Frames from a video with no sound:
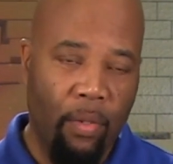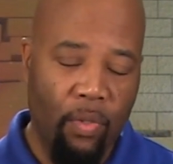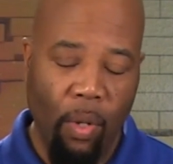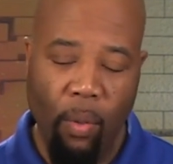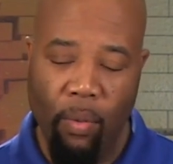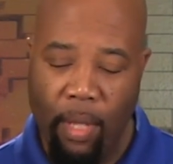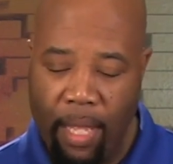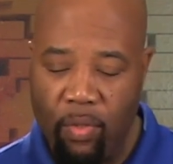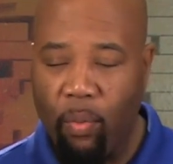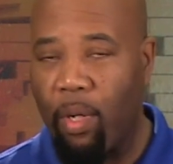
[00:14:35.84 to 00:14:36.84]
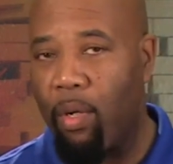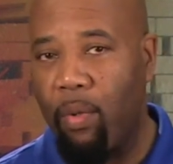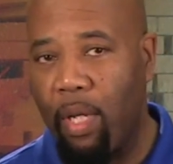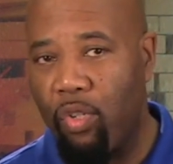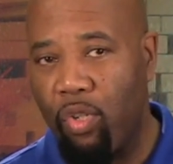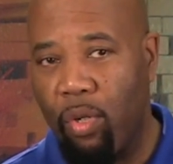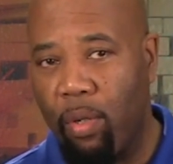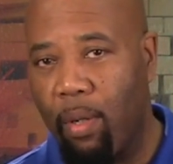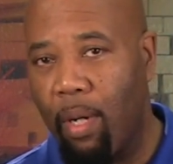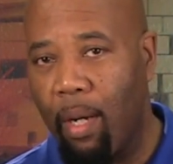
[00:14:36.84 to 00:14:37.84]
So that's where you get
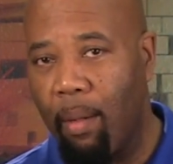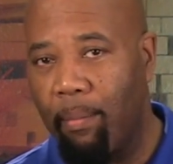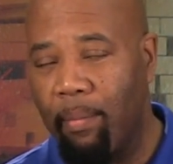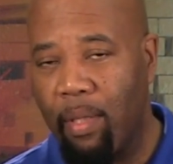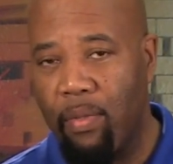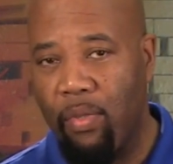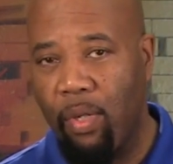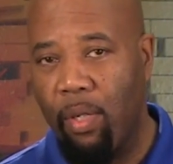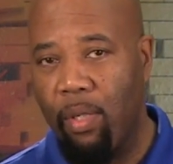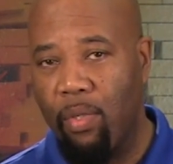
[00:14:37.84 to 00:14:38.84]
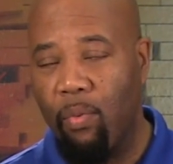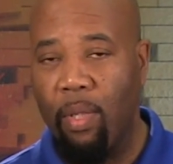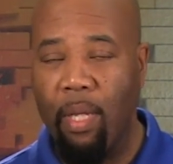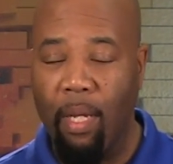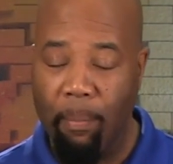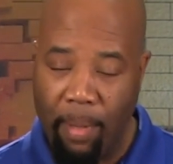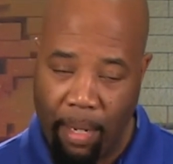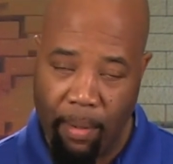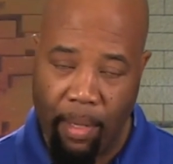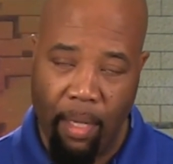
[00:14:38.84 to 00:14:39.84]
your concerns with
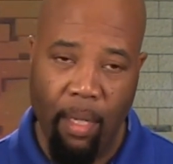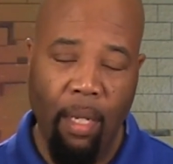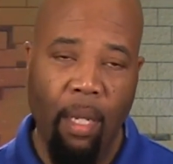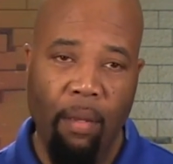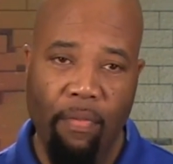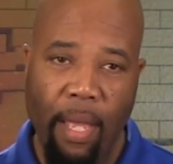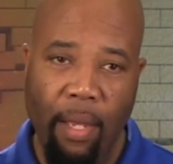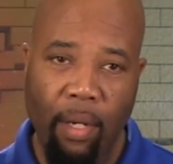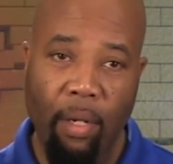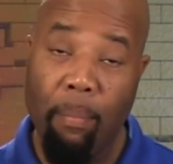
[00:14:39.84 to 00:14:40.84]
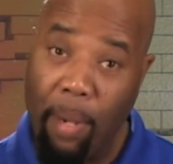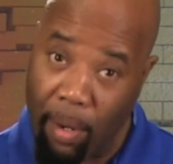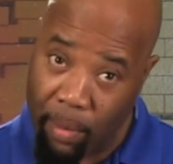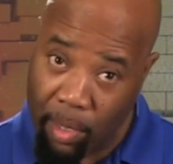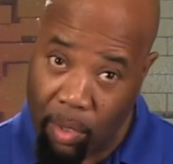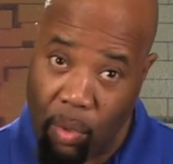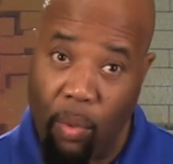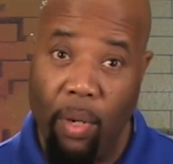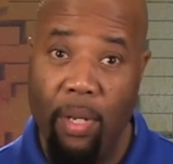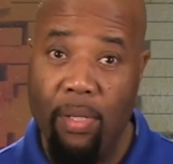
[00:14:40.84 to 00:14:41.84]
bearing failure, bearing
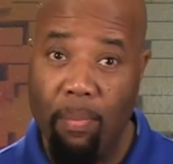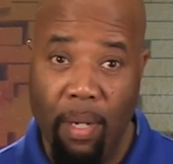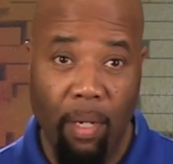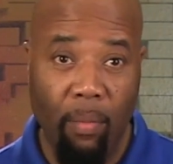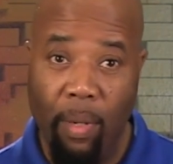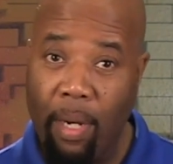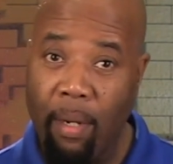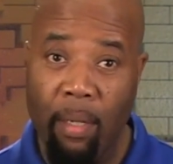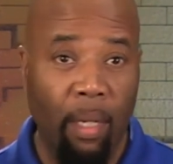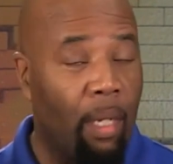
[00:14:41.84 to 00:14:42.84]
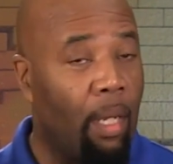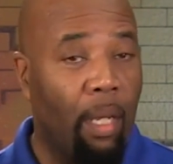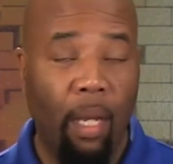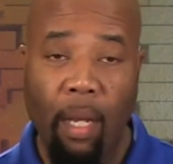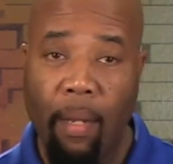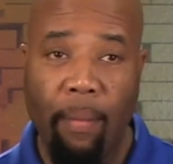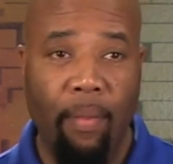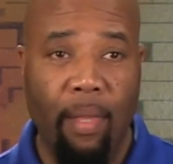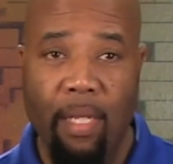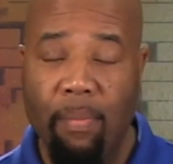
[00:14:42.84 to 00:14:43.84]
noise, bearing wear.
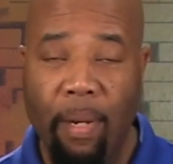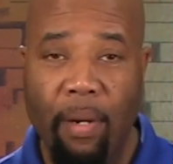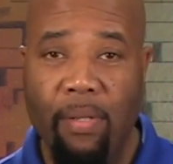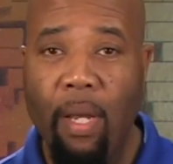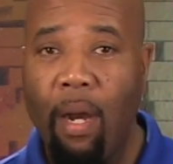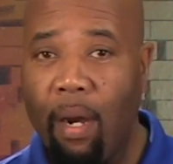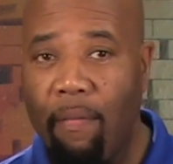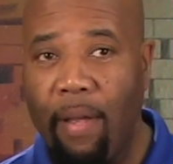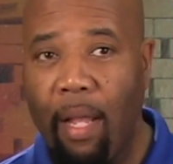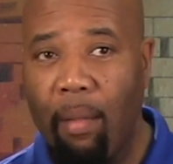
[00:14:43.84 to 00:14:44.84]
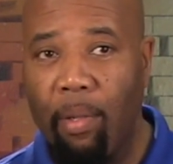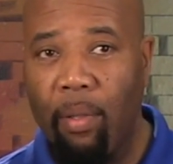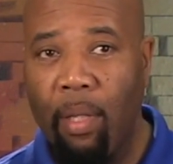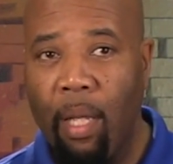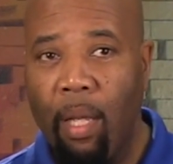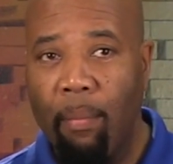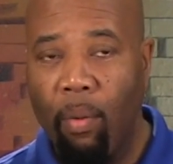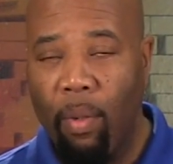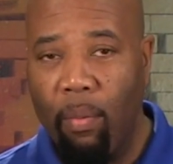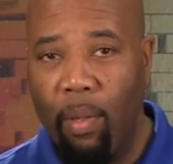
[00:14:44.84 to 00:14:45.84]
These bearings are available, but
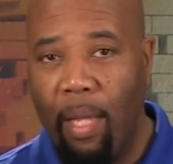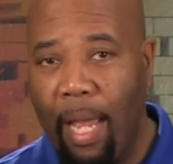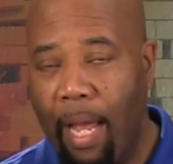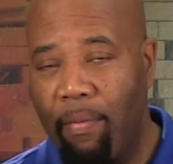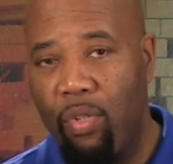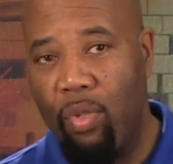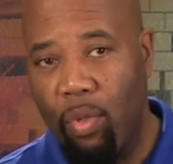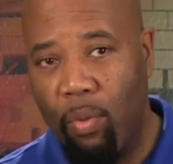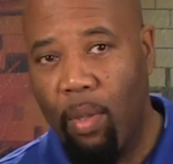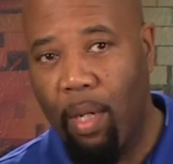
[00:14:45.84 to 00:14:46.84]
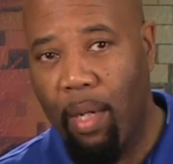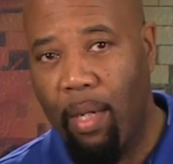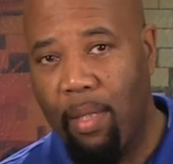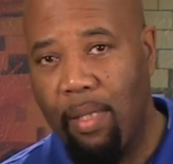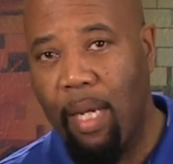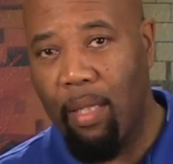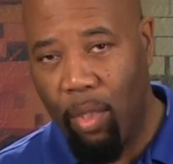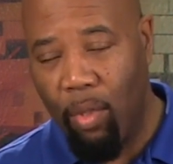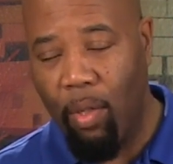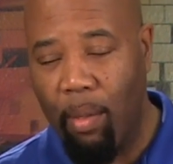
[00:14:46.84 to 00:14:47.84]
we will have to take
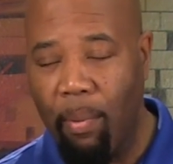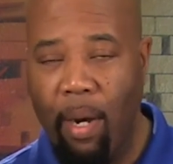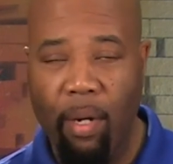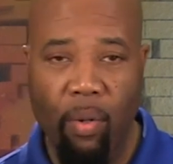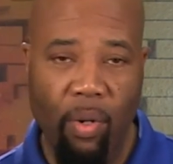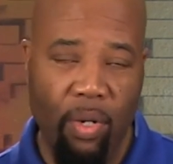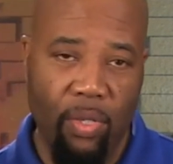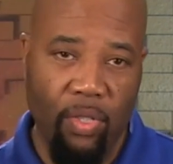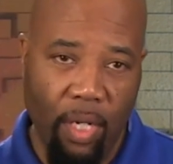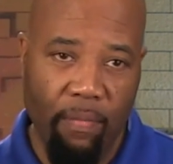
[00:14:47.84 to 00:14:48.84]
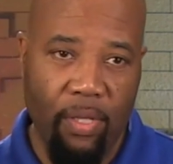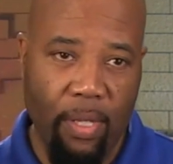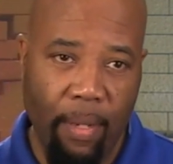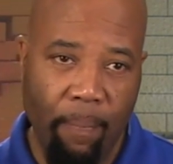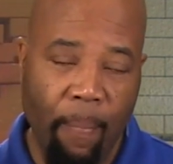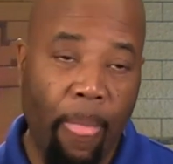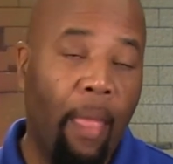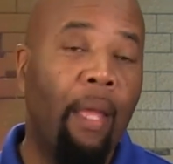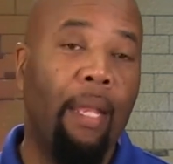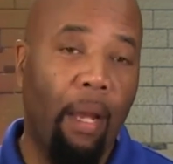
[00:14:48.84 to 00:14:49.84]
the unit apart in order to service them.
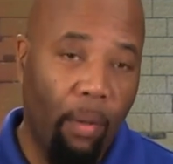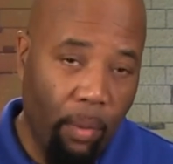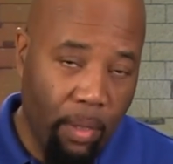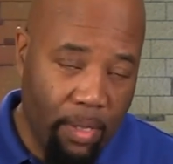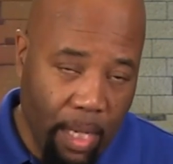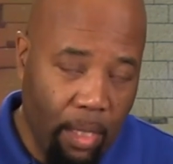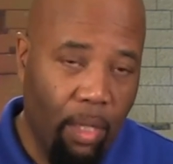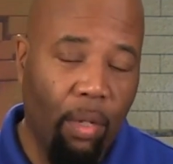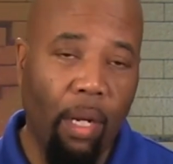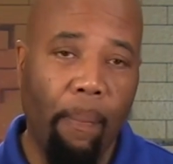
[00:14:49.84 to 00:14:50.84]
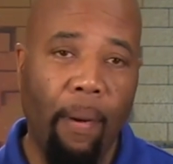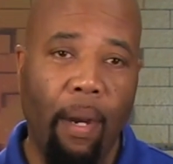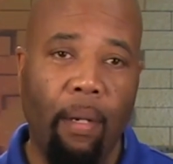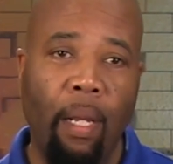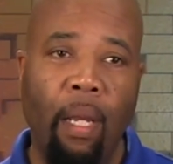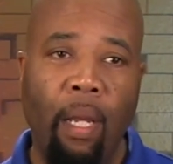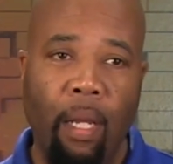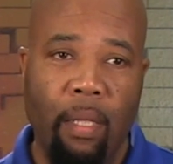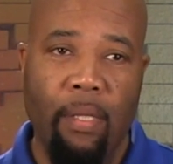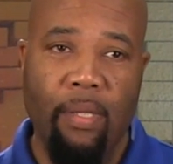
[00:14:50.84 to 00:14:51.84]
Now, in order to take the unit apart,
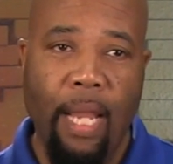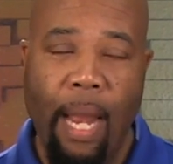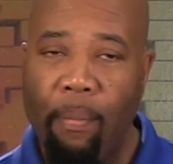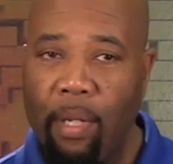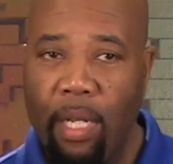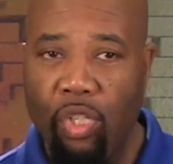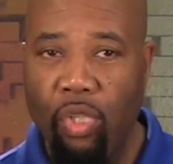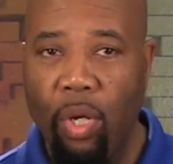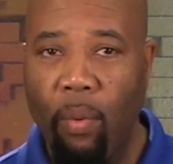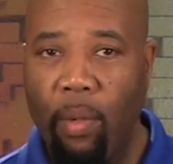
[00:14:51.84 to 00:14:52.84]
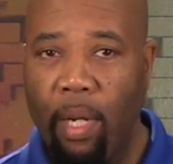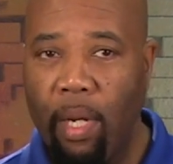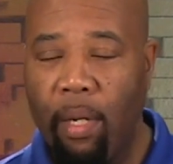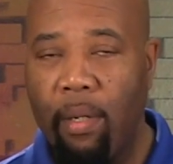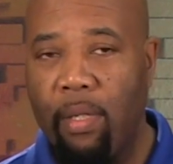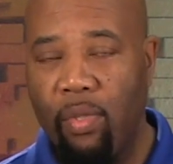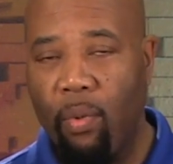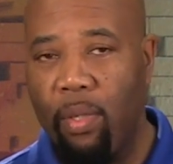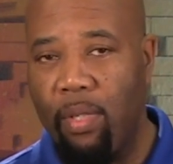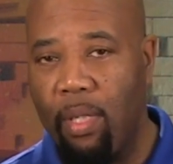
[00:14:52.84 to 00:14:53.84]
the snap ring that's shown here is
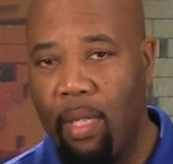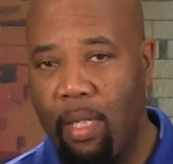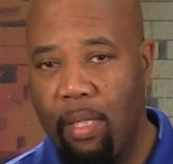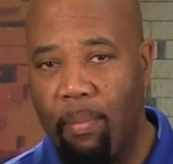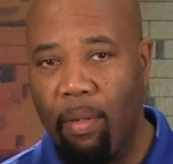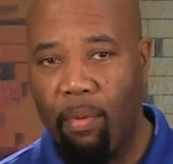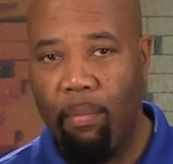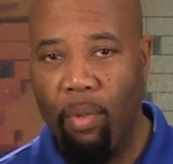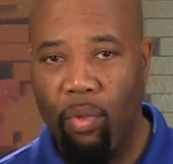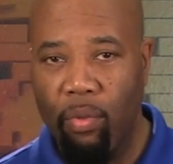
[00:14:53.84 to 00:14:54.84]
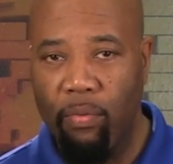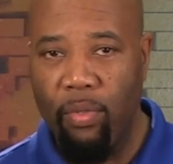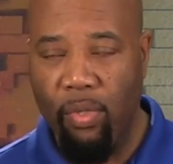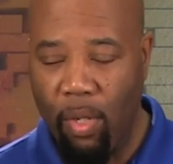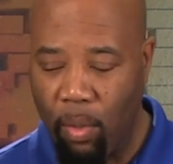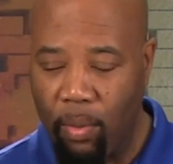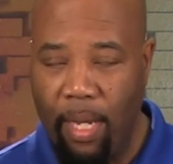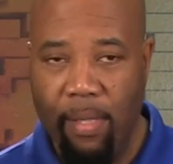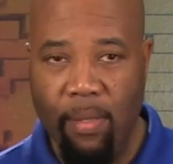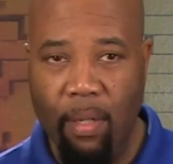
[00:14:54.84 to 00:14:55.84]
going to need to be removed. So
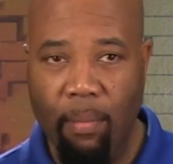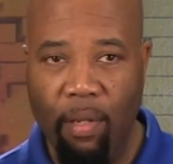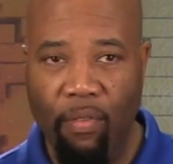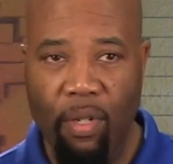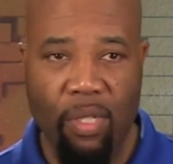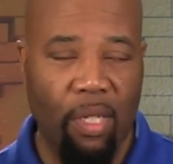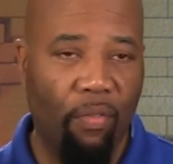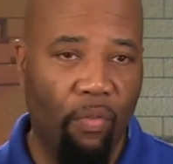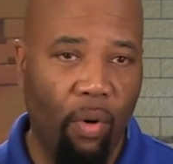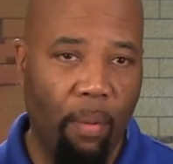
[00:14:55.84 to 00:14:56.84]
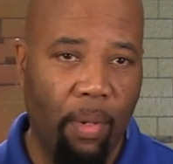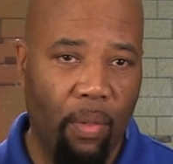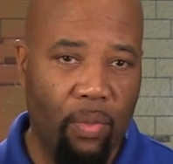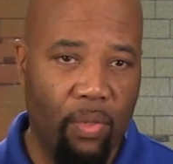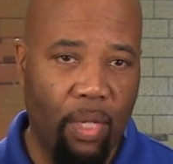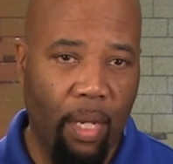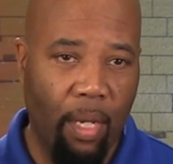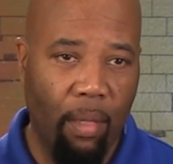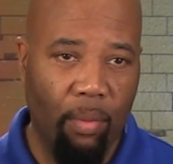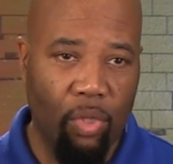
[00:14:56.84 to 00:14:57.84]
that's going to be first and foremost.
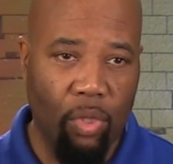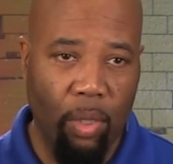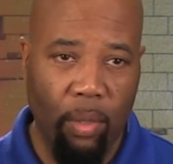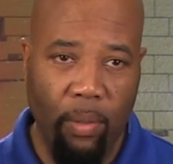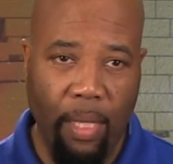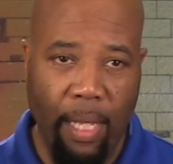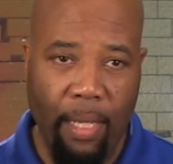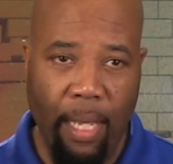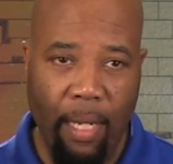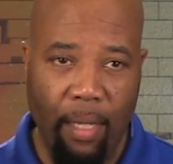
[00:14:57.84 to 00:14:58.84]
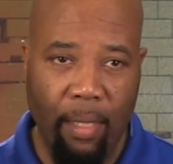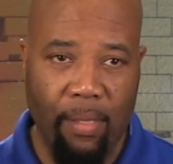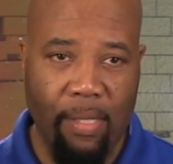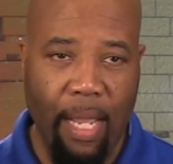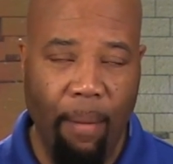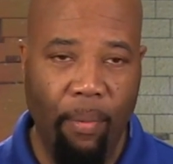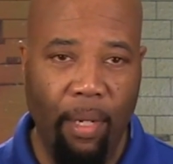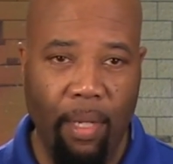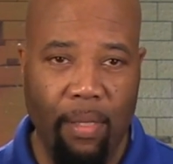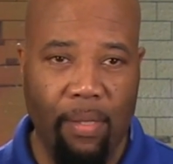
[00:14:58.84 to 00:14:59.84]
We show you that that snap
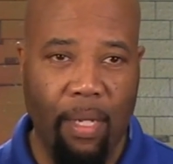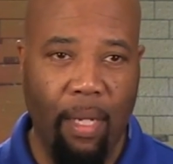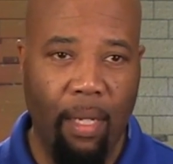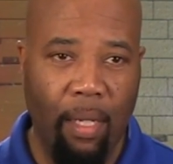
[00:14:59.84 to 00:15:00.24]
ring is